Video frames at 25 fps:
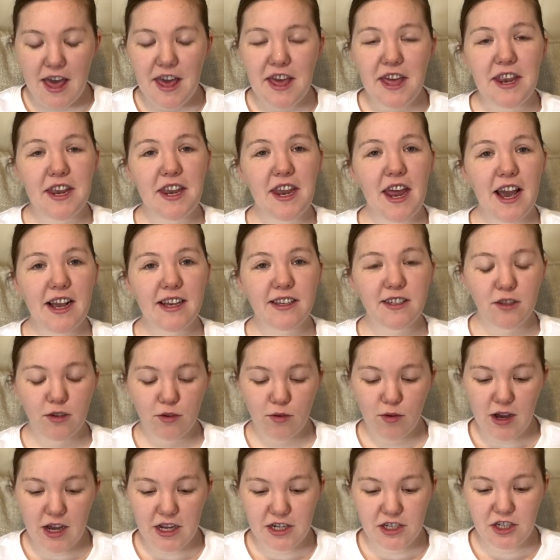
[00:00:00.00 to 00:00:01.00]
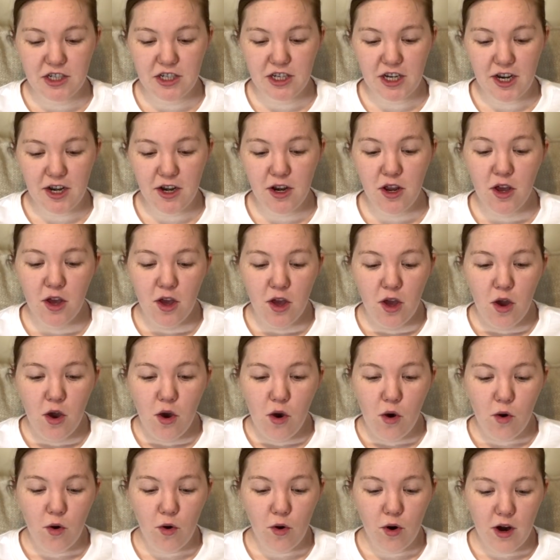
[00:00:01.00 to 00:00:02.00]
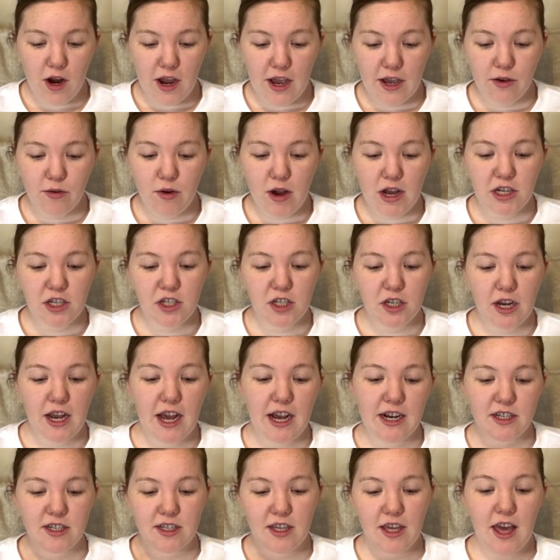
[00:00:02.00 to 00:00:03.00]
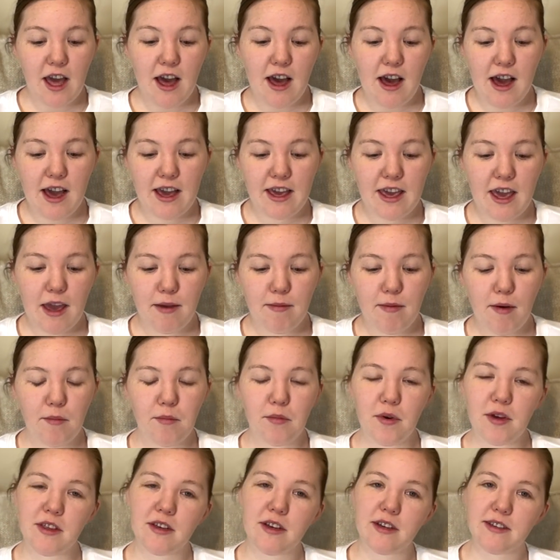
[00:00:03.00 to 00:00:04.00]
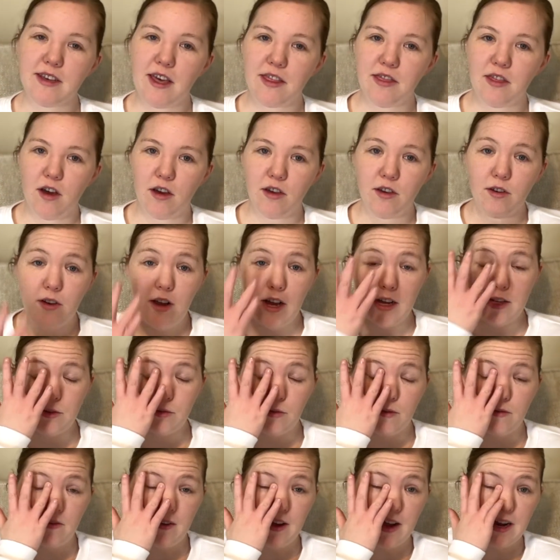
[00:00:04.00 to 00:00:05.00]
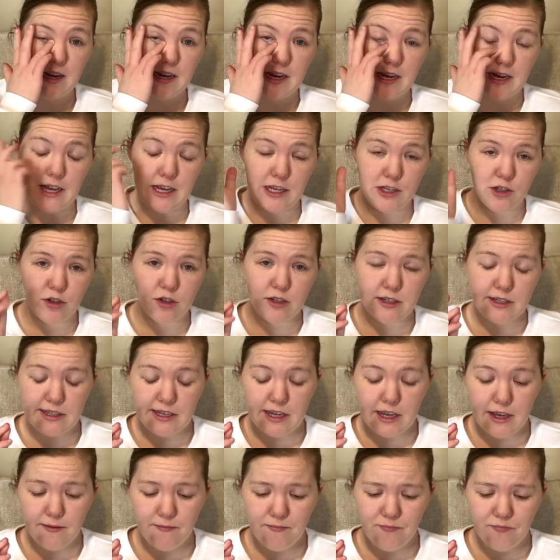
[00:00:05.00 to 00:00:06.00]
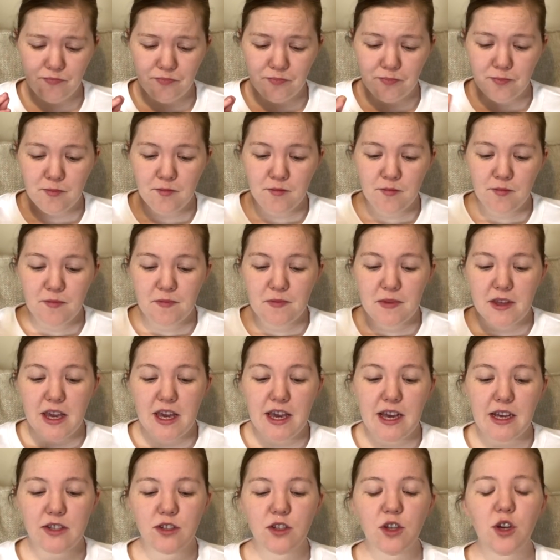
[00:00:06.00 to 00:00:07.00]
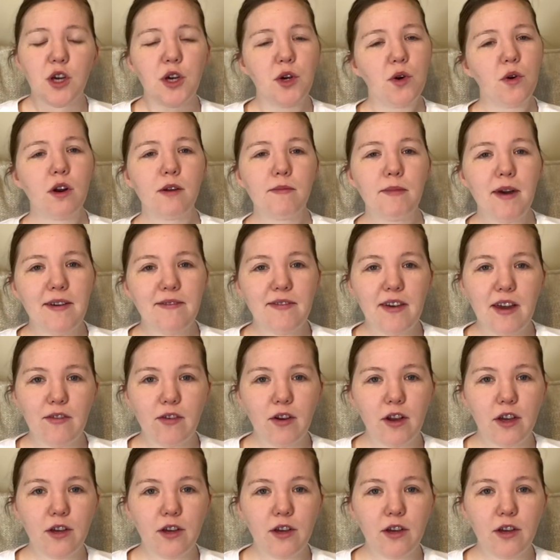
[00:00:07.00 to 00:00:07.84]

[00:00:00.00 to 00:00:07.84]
next question, or a question actually I came up with because I thought you guys would find it interesting, is who are my favorite